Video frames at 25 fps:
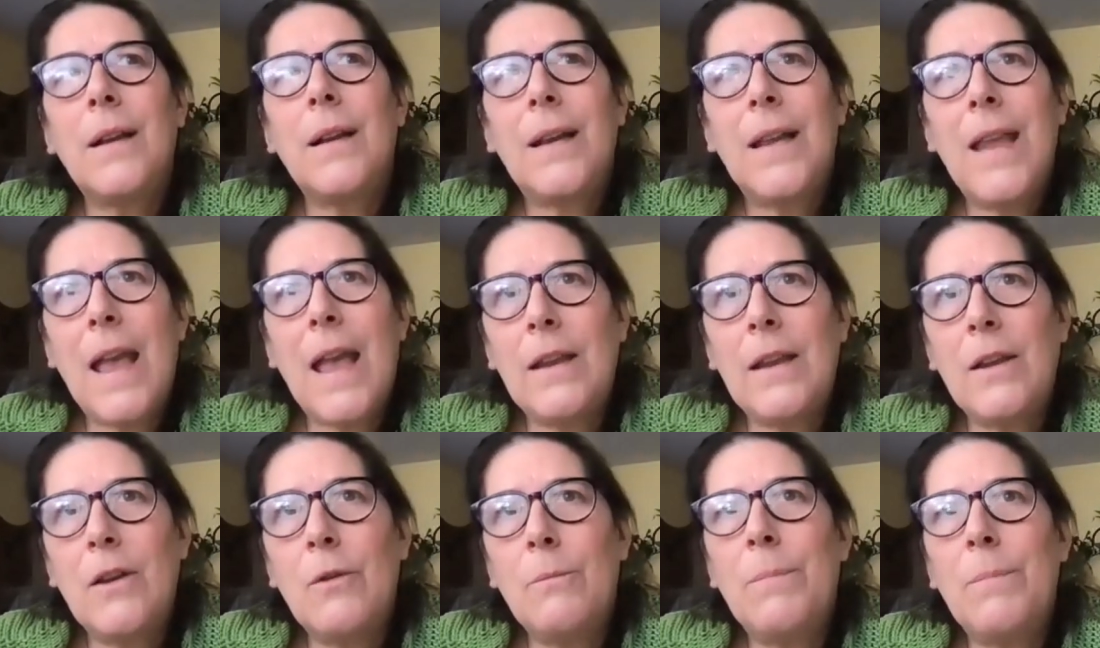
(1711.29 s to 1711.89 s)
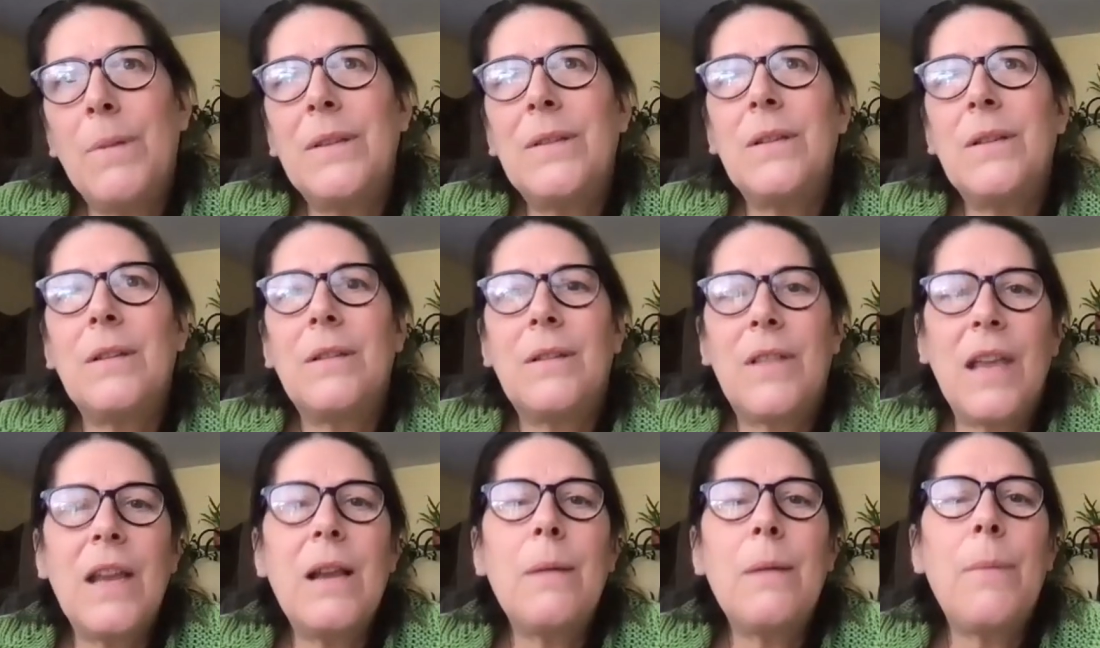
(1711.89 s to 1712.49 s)
get your business
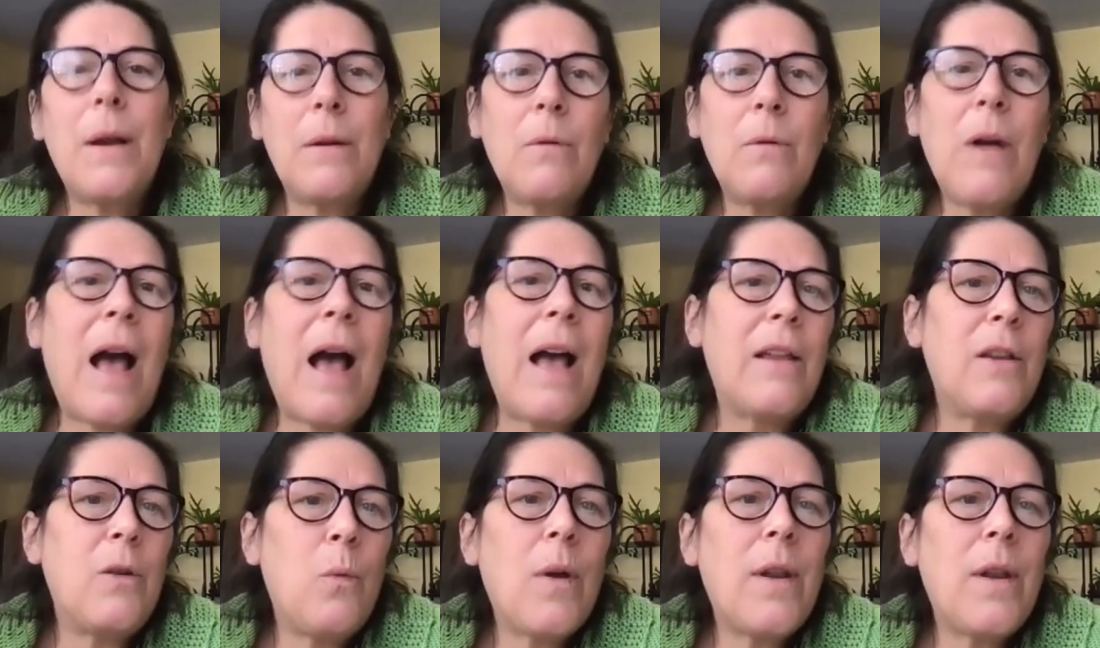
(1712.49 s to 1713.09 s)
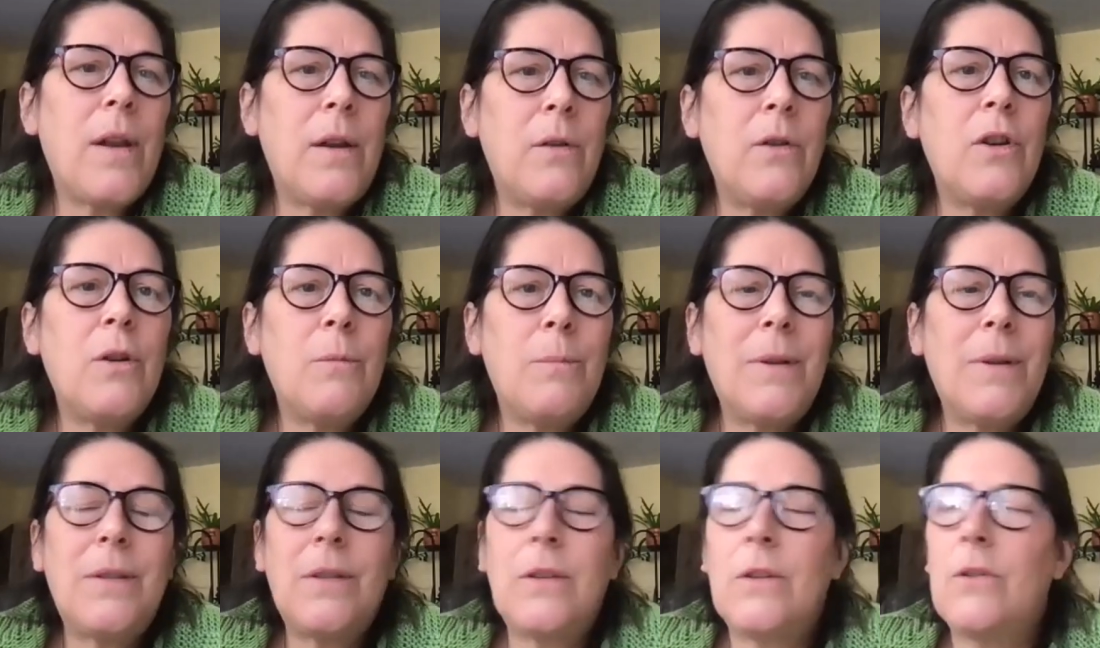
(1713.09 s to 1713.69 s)
think about how you want to do your
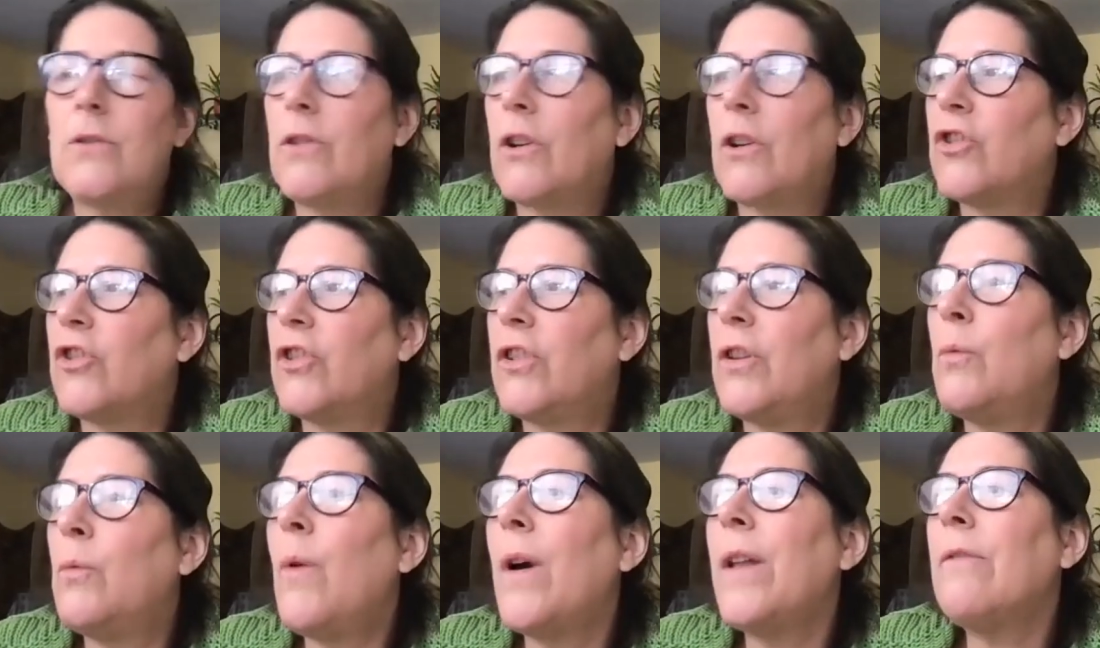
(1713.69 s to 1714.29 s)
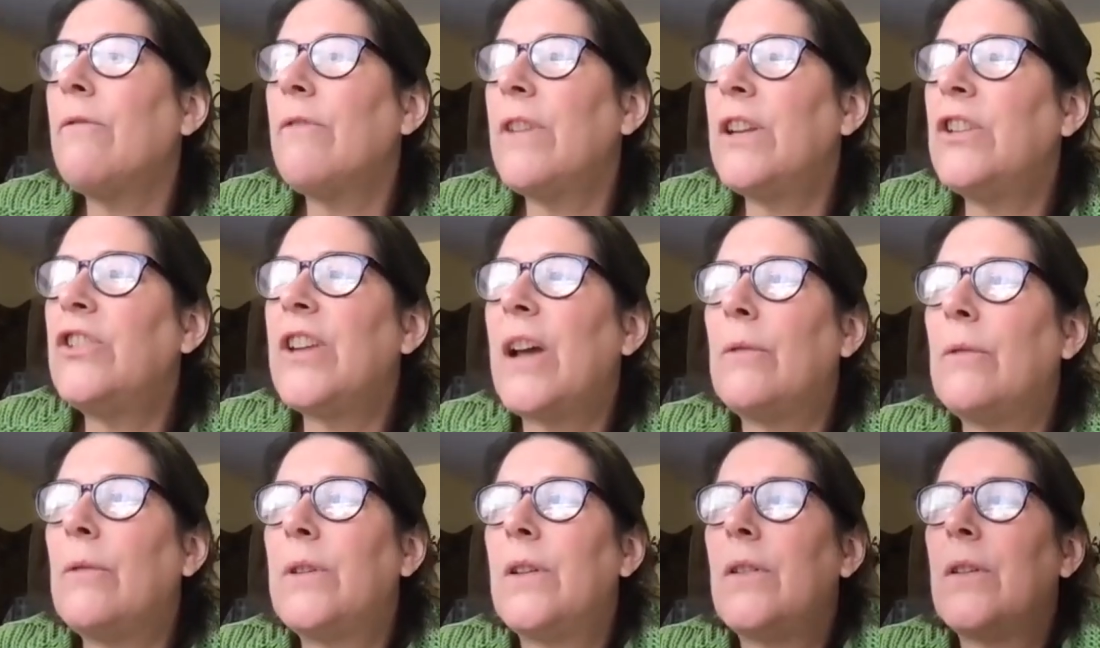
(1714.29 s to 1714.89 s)
business structure you want to reach
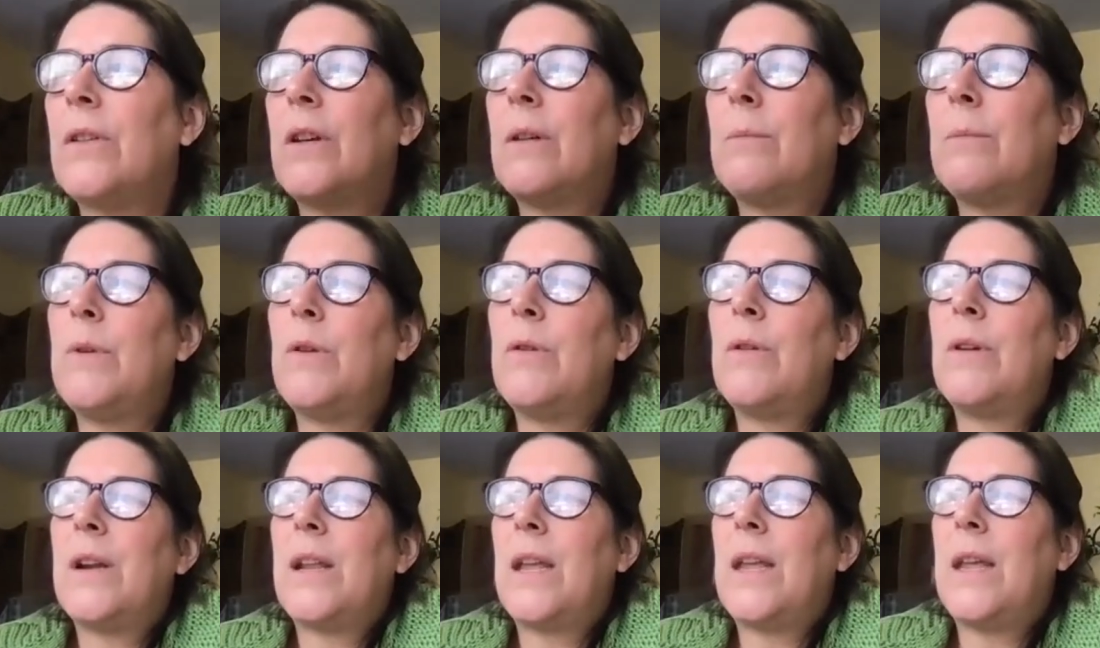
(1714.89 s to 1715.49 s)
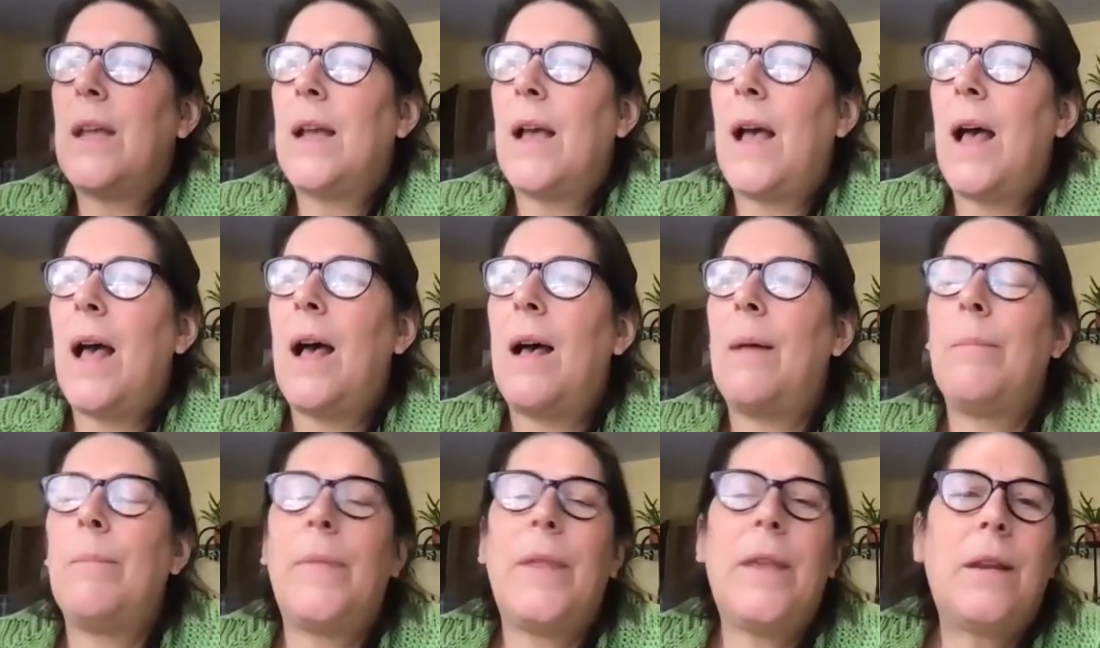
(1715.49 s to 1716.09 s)
out to the community
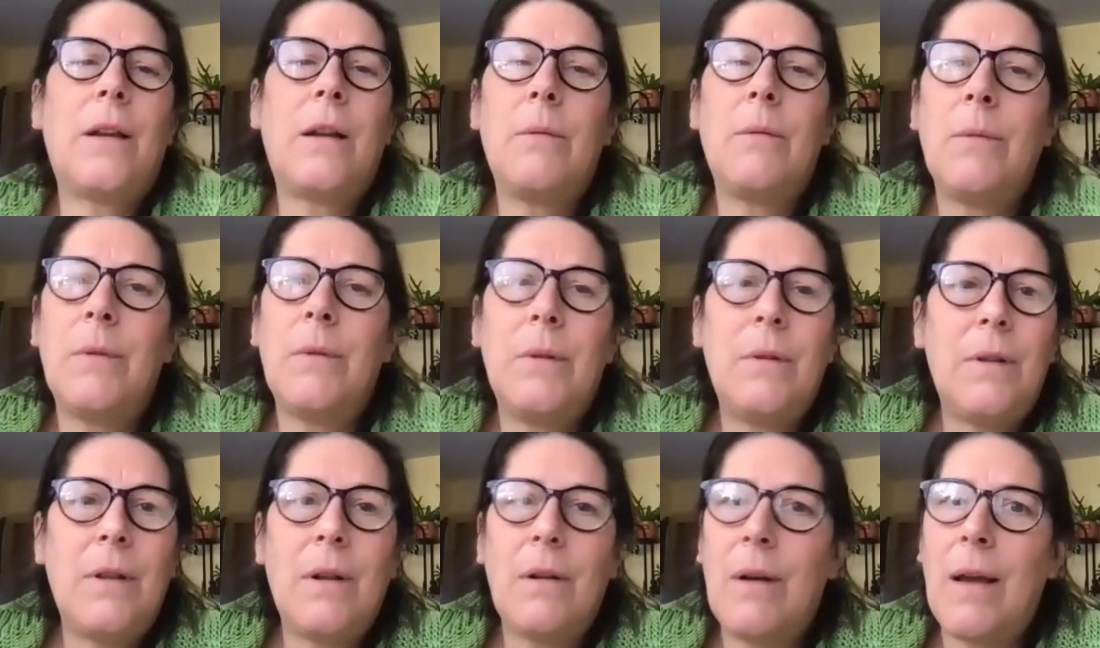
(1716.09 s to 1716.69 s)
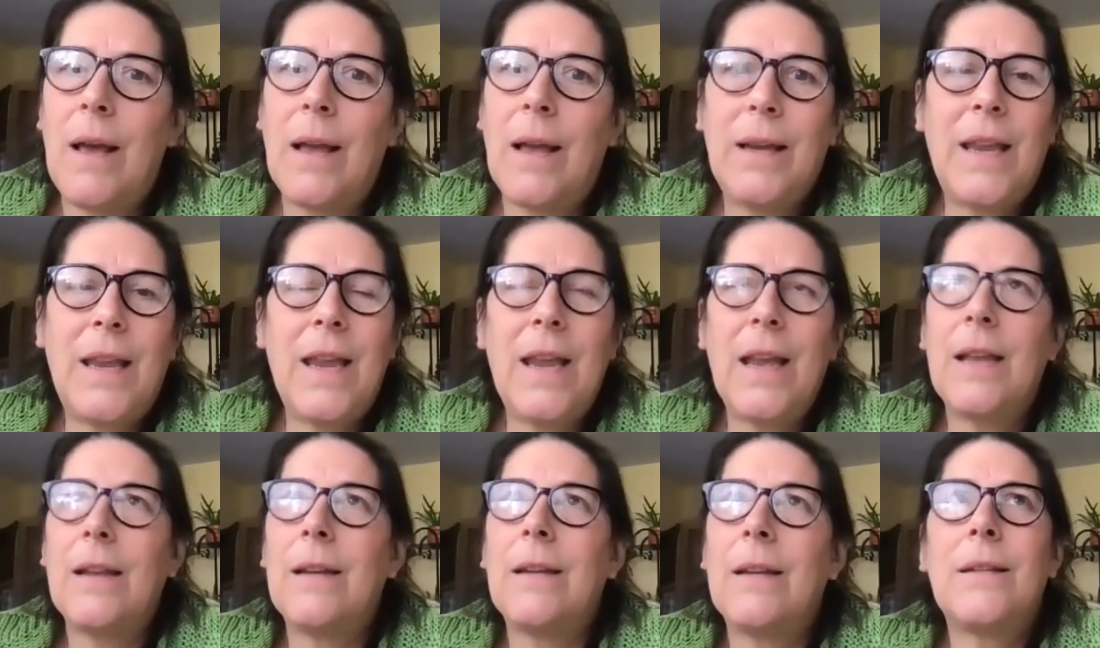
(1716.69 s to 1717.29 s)
um, it, you know i
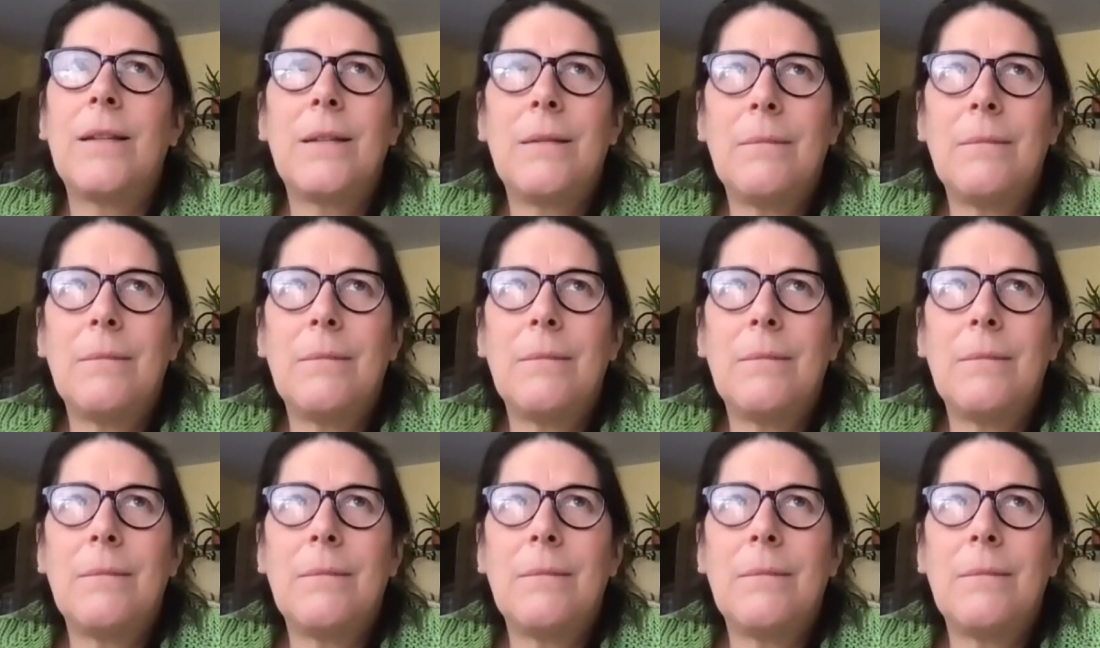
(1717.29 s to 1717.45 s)
can't